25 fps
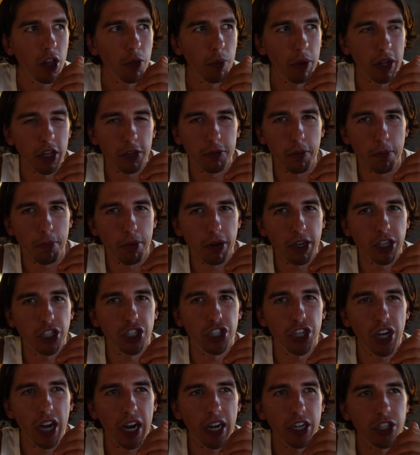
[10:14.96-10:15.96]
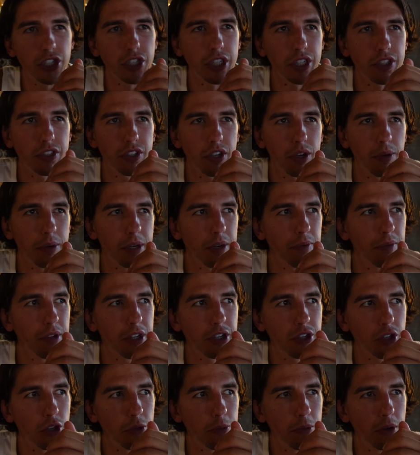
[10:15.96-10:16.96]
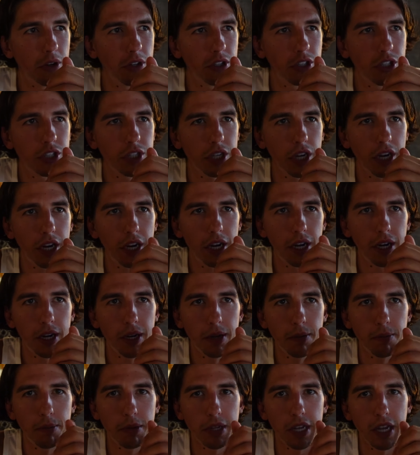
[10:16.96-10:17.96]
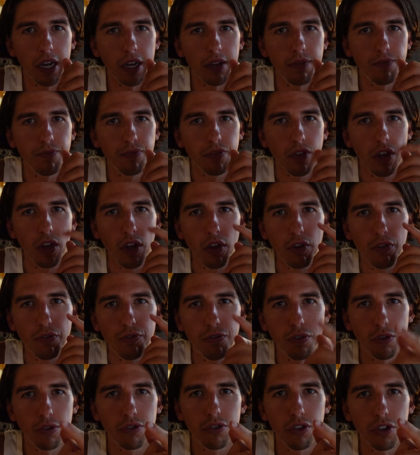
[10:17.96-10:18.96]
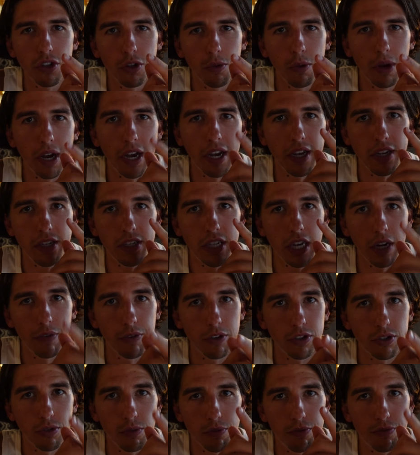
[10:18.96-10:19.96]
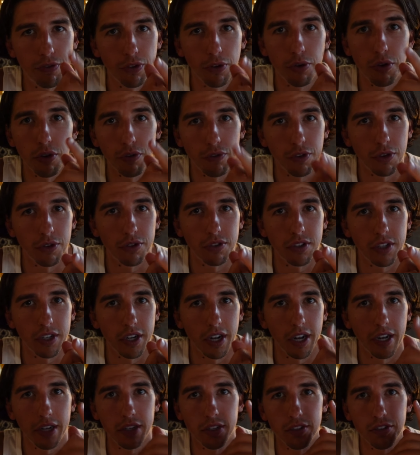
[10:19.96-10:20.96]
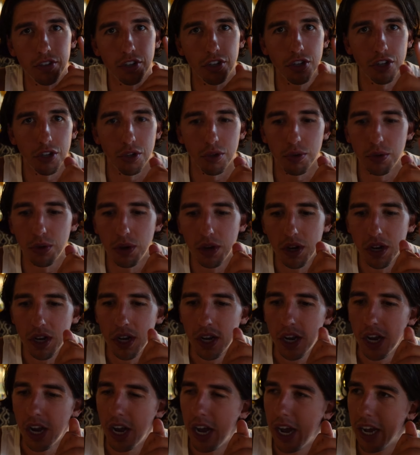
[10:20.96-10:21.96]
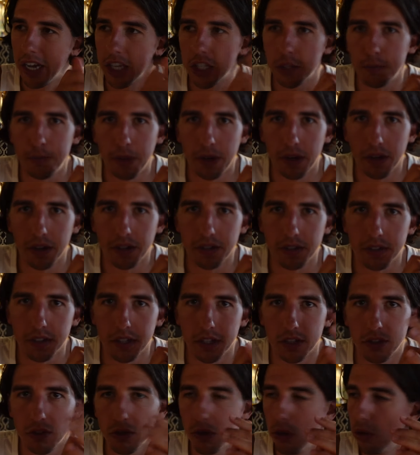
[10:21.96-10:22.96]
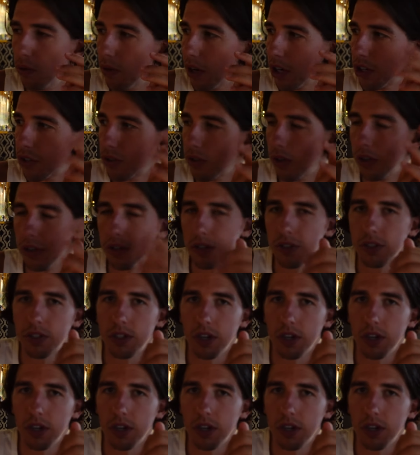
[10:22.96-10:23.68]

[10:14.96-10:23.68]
Weather's been pretty shit actually, so we didn't really do much. But yeah, food's on the way. Definitely some food reviews today, because it's a new experience in this cool restaurant.